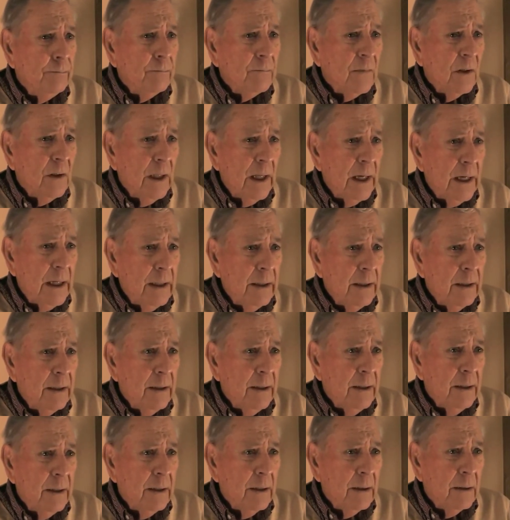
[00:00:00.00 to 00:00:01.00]

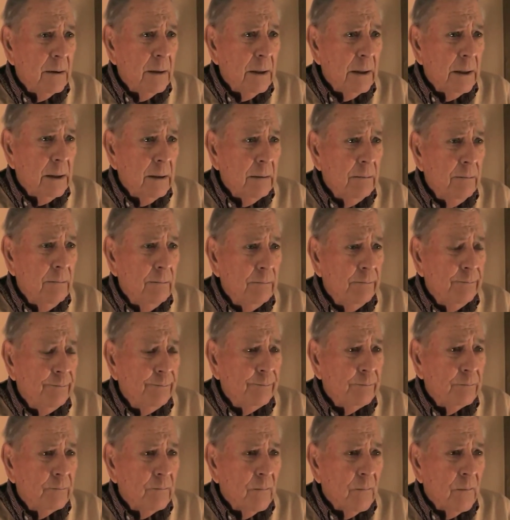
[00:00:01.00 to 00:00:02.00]
landed there at
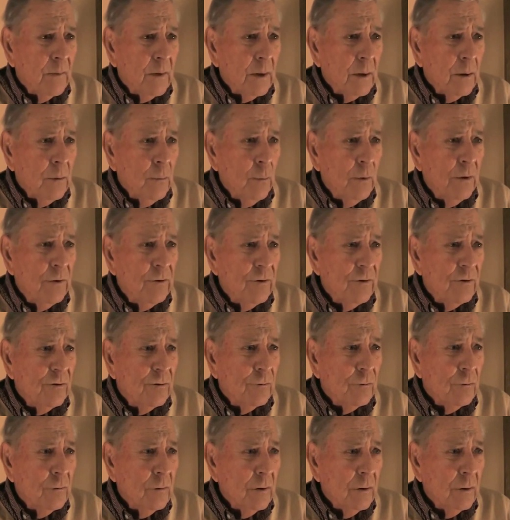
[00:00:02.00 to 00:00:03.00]

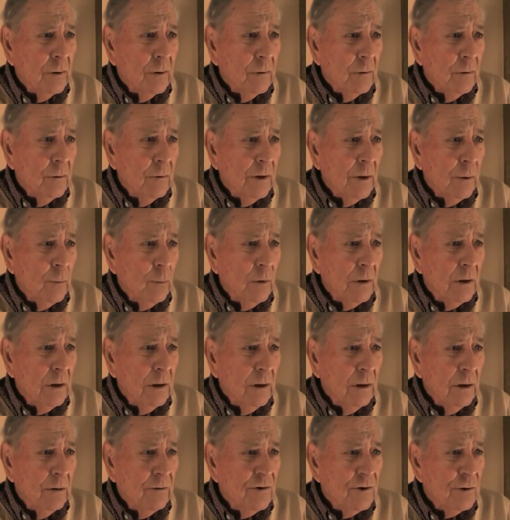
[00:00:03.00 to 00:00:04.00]
only one
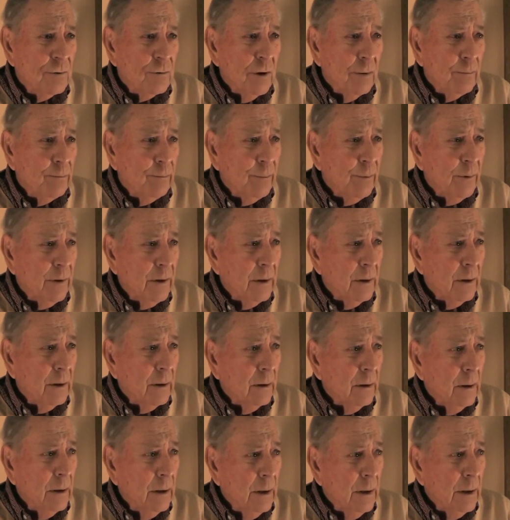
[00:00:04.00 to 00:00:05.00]
little strip
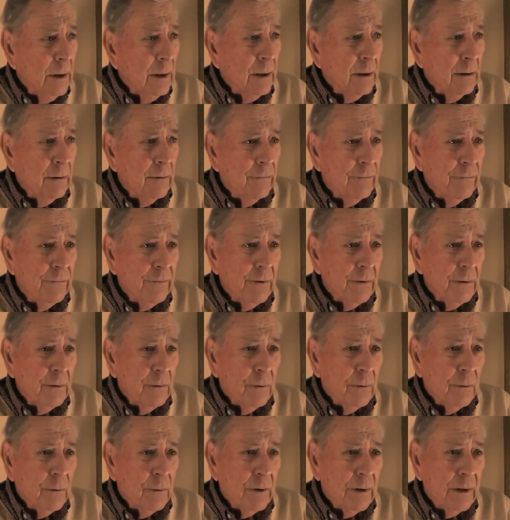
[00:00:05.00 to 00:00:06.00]

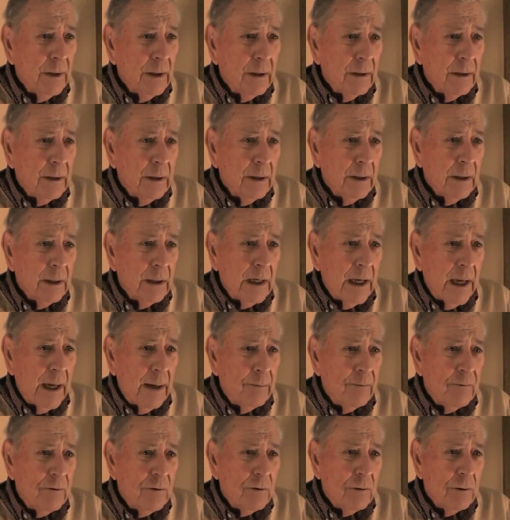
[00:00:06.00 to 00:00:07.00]
airfield that they
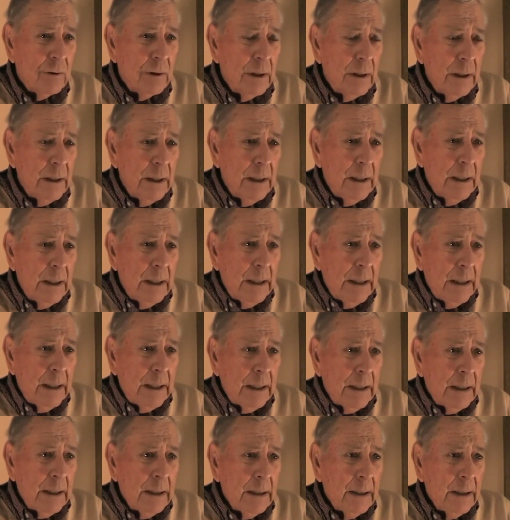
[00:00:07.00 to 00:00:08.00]
captured.
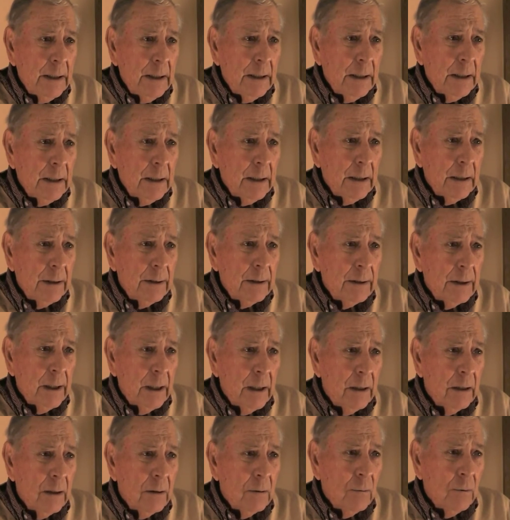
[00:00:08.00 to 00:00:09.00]
And on
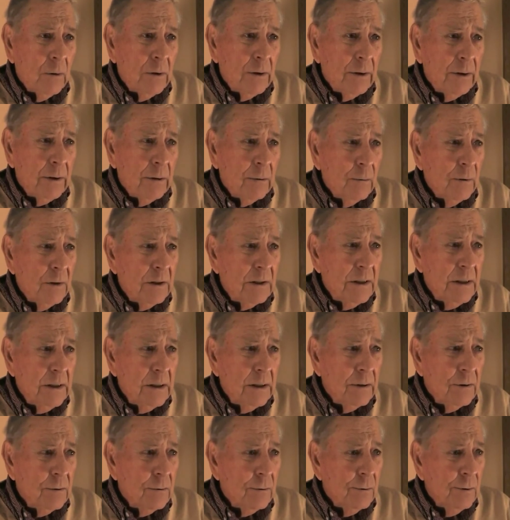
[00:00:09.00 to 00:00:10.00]
Tarawa there wasn't
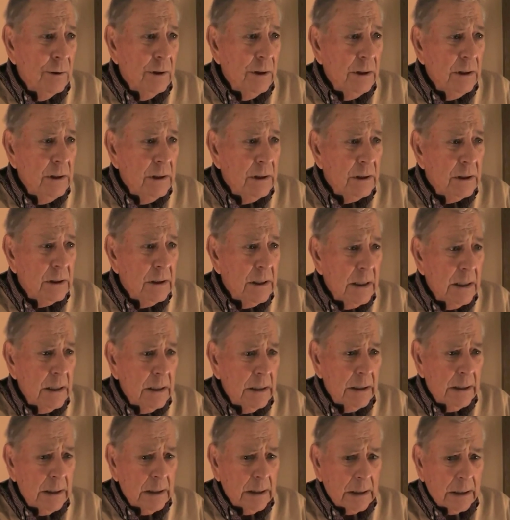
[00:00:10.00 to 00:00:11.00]
a tree
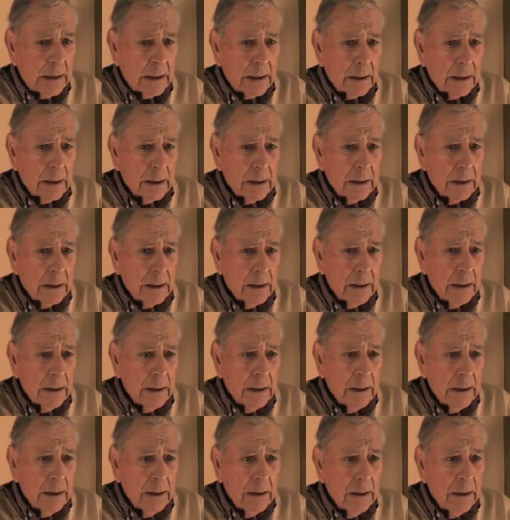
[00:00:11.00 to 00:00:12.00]
standing.
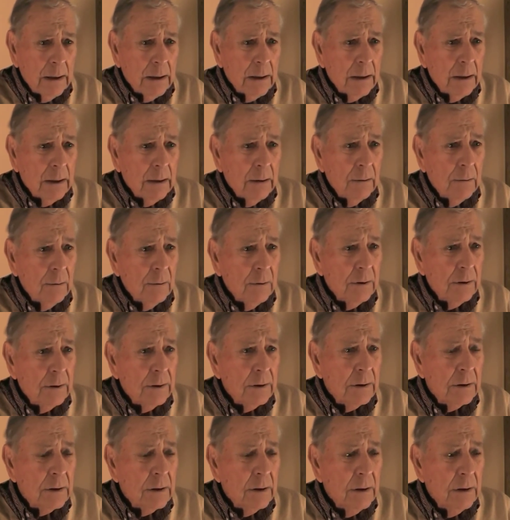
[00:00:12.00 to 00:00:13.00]
It
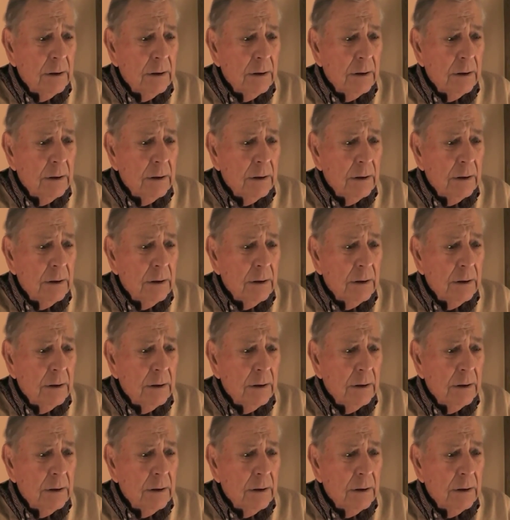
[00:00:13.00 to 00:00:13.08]
was